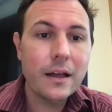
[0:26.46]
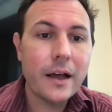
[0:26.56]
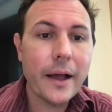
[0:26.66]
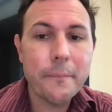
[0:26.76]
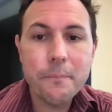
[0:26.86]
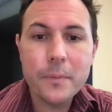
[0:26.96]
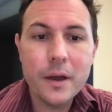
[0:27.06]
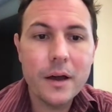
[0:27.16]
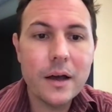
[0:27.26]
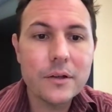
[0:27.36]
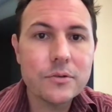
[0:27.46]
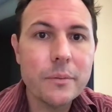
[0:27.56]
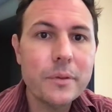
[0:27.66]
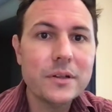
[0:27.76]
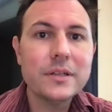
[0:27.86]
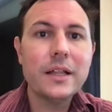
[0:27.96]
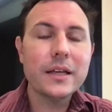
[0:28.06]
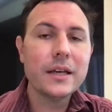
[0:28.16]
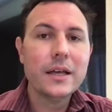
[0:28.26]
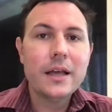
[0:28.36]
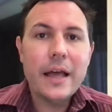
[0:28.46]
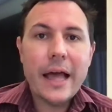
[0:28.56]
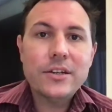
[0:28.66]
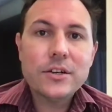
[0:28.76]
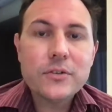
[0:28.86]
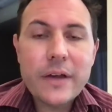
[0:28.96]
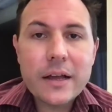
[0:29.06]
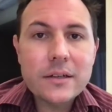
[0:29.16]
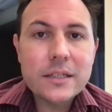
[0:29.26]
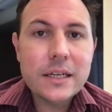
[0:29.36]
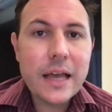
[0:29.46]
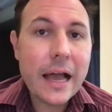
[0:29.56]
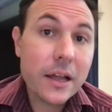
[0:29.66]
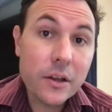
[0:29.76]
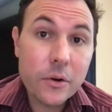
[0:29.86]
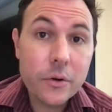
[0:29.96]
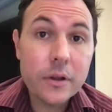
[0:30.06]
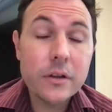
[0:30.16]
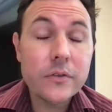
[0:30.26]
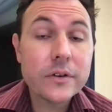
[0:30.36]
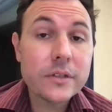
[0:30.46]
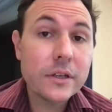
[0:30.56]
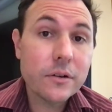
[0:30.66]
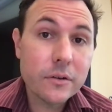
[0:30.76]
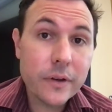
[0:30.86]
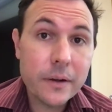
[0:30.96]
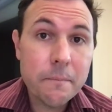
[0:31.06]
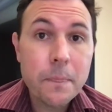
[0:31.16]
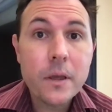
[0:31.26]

Hi. So I'm Bill Selleck, adjunct faculty at Concordia University Irvine,